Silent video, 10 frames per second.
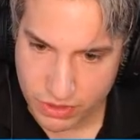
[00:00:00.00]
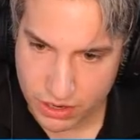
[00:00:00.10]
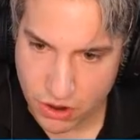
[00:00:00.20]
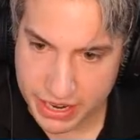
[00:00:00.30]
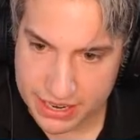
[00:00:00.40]

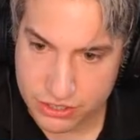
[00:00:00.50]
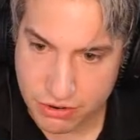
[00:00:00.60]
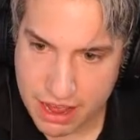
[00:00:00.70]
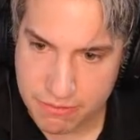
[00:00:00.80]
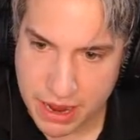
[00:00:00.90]
Okay, so
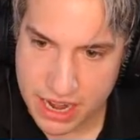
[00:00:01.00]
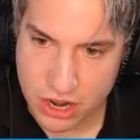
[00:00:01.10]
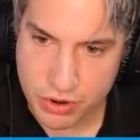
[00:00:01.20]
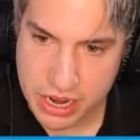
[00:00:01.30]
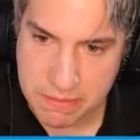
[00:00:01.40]
I have my
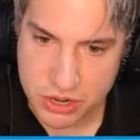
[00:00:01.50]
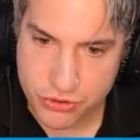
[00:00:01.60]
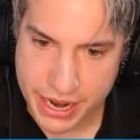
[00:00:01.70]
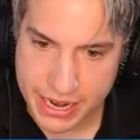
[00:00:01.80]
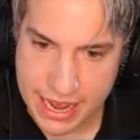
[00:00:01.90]
area
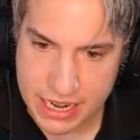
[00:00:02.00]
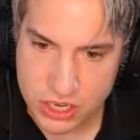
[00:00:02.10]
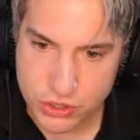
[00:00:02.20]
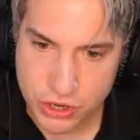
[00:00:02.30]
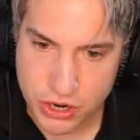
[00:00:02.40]
metric. I
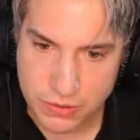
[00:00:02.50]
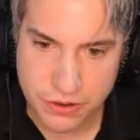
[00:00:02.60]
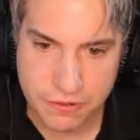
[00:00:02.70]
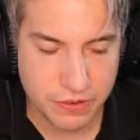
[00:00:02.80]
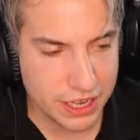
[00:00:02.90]
need to go to
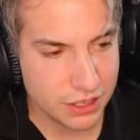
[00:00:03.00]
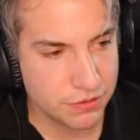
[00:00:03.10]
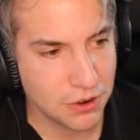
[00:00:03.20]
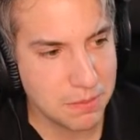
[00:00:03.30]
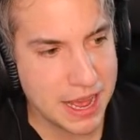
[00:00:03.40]
the field
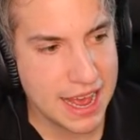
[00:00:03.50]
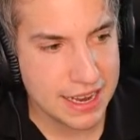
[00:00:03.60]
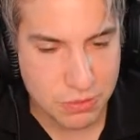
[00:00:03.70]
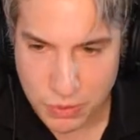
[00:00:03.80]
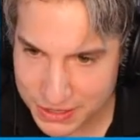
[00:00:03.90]
format.
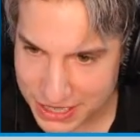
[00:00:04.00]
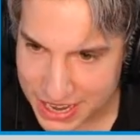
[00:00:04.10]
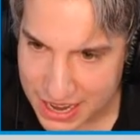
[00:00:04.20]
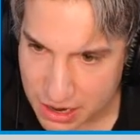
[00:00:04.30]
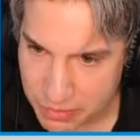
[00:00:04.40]
And once
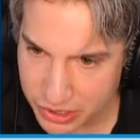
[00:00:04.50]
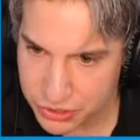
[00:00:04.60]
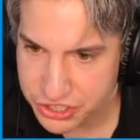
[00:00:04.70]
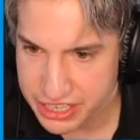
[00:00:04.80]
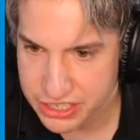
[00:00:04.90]
again, I'm going
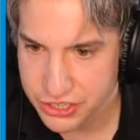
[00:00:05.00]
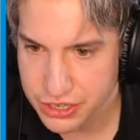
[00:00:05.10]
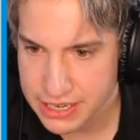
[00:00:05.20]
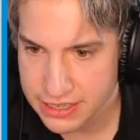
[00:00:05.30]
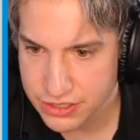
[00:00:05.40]
to change a
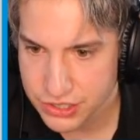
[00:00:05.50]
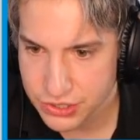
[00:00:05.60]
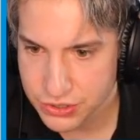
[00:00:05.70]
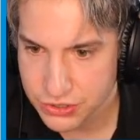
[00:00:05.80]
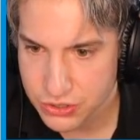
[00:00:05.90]
unit
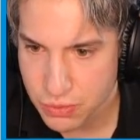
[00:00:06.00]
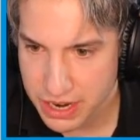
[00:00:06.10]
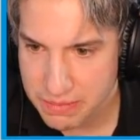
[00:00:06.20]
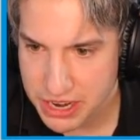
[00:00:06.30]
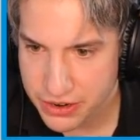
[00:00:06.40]
to
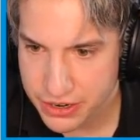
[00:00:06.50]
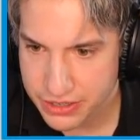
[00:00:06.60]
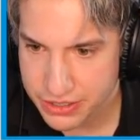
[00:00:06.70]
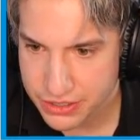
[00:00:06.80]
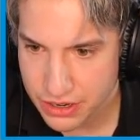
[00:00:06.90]
square
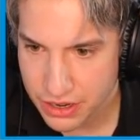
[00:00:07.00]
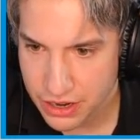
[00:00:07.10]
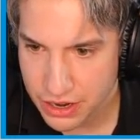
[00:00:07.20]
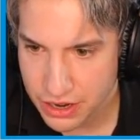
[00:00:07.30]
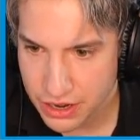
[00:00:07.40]
meters,
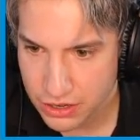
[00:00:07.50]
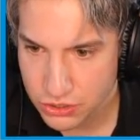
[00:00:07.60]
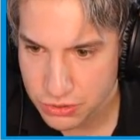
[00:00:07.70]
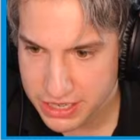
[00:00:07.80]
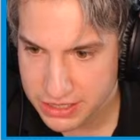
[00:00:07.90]

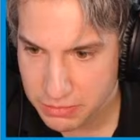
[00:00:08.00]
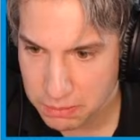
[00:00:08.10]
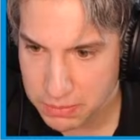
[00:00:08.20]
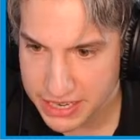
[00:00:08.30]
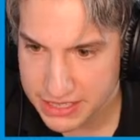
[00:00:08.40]
2 decimal
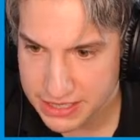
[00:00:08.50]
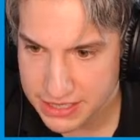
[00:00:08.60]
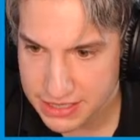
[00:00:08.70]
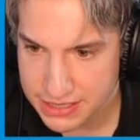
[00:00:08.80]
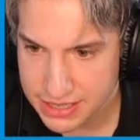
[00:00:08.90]

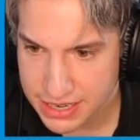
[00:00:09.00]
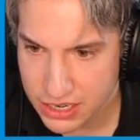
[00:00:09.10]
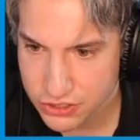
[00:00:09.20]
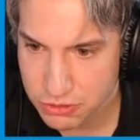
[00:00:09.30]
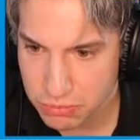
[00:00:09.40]
places, and
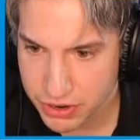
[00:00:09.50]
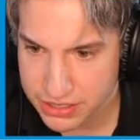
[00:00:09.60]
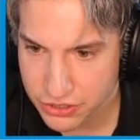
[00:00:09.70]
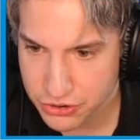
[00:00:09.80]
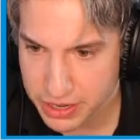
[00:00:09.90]
I
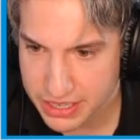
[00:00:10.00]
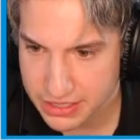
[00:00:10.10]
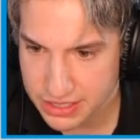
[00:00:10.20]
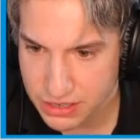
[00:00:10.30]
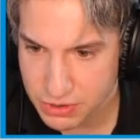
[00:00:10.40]
suppress the trailing
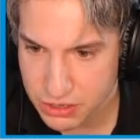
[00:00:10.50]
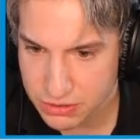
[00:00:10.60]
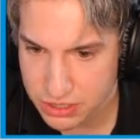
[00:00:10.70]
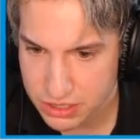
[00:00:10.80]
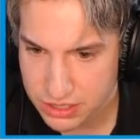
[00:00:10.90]

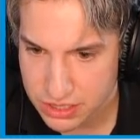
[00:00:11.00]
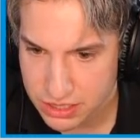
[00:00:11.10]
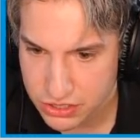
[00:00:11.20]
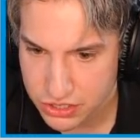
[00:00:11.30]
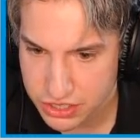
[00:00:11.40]
zeros.
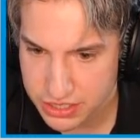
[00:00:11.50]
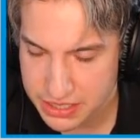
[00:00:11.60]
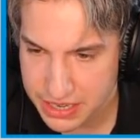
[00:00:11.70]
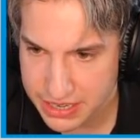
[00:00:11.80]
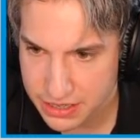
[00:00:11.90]

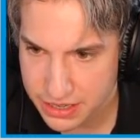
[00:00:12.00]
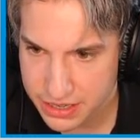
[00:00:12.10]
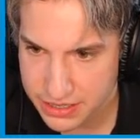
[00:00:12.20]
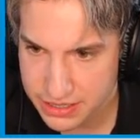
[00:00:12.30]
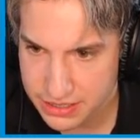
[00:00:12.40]
Just like
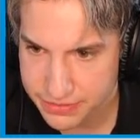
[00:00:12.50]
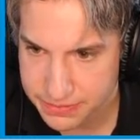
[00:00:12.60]
this.